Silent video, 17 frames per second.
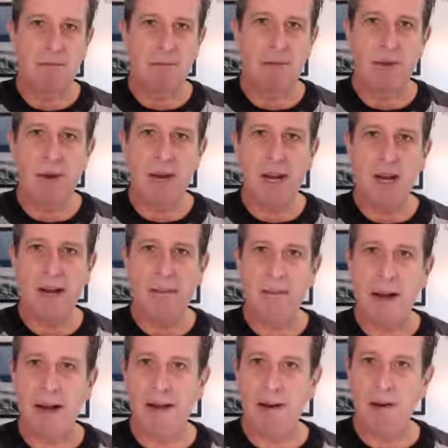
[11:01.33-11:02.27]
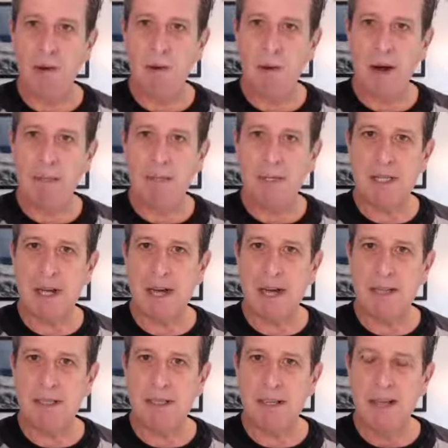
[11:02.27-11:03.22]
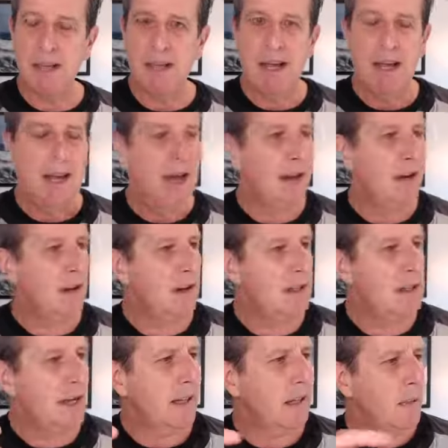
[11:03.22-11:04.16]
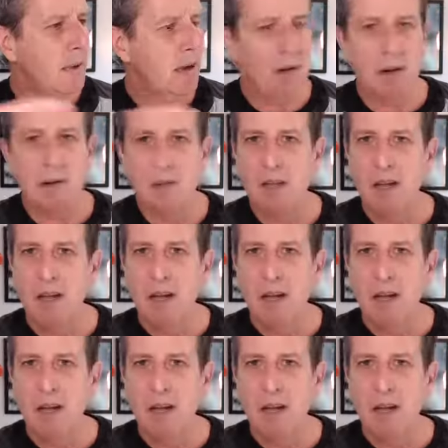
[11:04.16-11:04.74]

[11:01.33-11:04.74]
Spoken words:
3 competitor websites, and looks at them and goes,